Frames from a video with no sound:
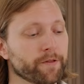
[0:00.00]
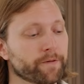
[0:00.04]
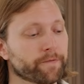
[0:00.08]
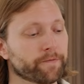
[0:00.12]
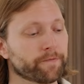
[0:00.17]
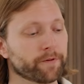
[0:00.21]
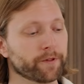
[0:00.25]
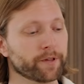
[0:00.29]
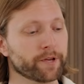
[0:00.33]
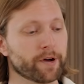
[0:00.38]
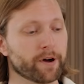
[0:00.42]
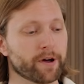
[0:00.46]
the
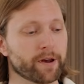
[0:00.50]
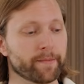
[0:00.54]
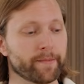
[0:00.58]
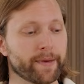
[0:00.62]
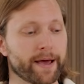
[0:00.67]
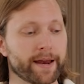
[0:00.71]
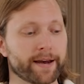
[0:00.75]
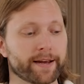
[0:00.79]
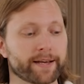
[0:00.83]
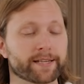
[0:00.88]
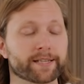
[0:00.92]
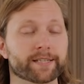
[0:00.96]
fully
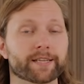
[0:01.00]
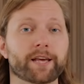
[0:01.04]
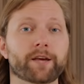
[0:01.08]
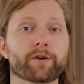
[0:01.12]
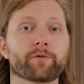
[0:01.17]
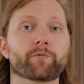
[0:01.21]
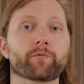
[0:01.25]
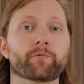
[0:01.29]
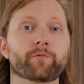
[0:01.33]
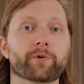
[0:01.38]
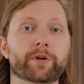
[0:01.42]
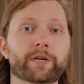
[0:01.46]
automatics, it
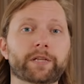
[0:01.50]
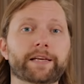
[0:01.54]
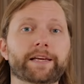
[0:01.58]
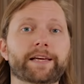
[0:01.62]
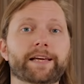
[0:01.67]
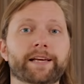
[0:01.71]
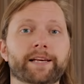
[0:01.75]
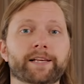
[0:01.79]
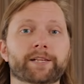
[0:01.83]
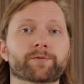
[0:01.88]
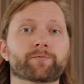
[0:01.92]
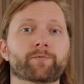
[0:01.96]
really
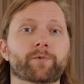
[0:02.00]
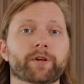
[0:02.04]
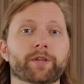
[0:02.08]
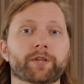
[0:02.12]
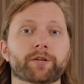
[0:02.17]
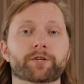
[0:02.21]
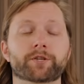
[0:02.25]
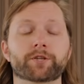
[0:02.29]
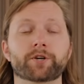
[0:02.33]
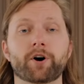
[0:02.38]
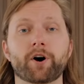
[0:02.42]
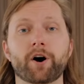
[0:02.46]
is one of
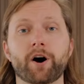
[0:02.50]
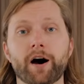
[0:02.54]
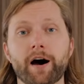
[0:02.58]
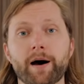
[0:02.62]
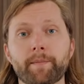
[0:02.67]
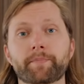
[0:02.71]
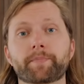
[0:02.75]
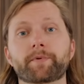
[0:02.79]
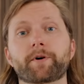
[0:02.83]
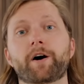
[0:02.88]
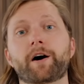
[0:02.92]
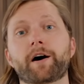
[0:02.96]
the
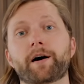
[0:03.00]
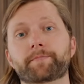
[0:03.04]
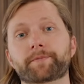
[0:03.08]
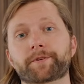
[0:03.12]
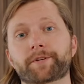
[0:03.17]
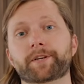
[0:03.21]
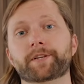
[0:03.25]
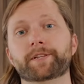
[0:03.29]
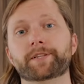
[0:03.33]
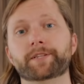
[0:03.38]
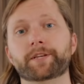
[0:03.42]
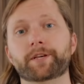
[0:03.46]
top
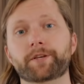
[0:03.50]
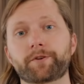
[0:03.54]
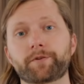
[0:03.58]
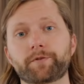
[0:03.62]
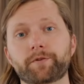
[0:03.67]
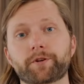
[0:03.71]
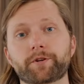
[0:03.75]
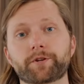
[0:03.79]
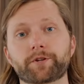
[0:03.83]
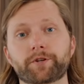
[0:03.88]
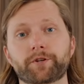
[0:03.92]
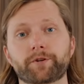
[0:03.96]
options that you
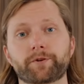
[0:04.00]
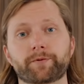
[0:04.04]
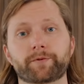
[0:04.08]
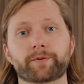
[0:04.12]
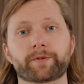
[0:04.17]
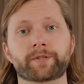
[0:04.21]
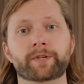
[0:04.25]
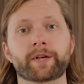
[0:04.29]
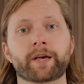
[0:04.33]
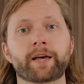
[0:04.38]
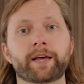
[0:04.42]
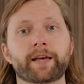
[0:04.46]
can
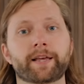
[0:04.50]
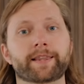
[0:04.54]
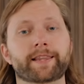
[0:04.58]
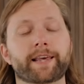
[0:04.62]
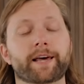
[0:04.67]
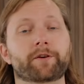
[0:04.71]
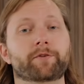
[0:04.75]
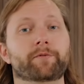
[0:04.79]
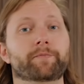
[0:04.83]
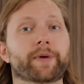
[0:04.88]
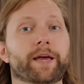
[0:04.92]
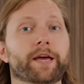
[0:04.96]
choose
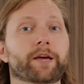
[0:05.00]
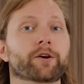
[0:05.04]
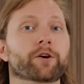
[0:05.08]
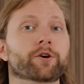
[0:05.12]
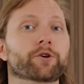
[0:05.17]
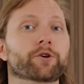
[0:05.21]
that'll make